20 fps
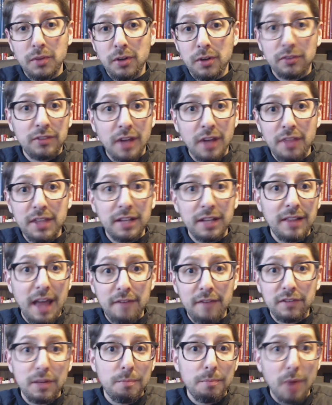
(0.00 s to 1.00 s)
There's nothing
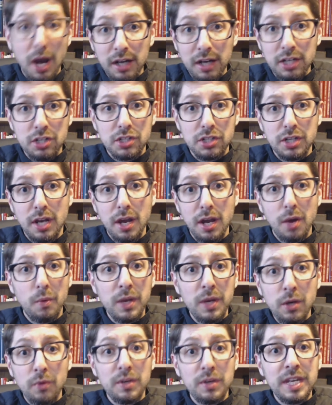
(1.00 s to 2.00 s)
left to punish.
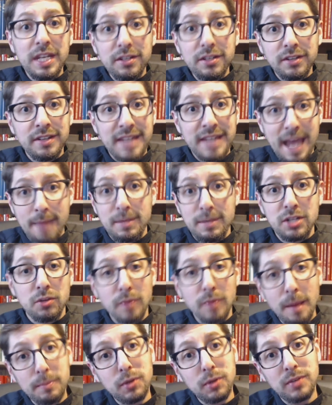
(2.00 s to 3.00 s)
We don't need to
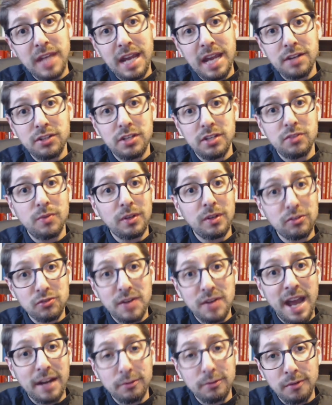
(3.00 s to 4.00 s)
damage a reputation to
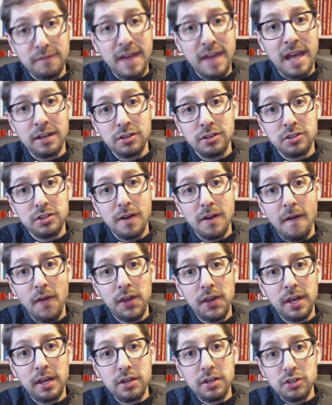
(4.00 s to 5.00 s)
extract revenge.
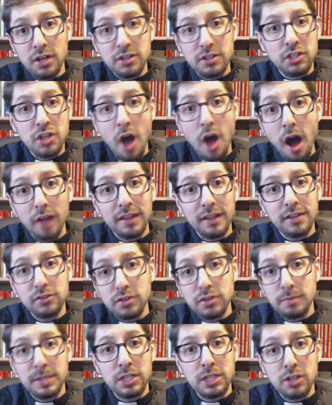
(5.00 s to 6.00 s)
Judge not,
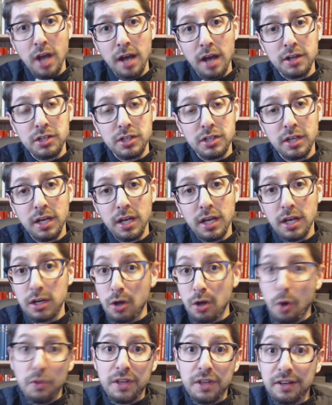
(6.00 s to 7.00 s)
lest you be judged.
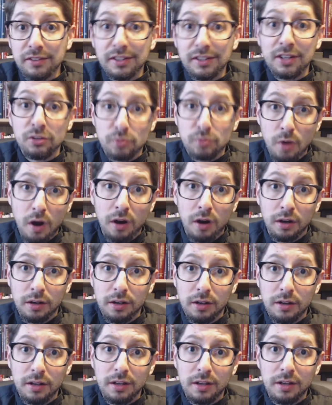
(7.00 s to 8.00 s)
Know that a sin is
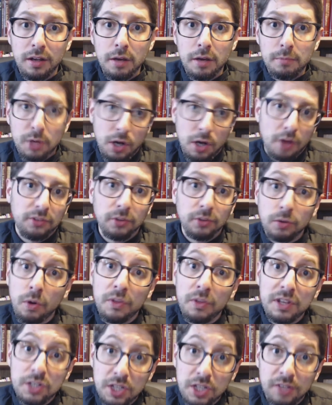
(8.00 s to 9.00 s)
wrong, but also
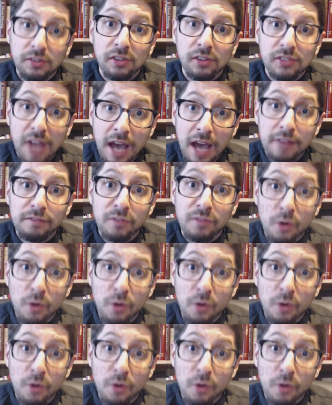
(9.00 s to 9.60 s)
know that Jesus died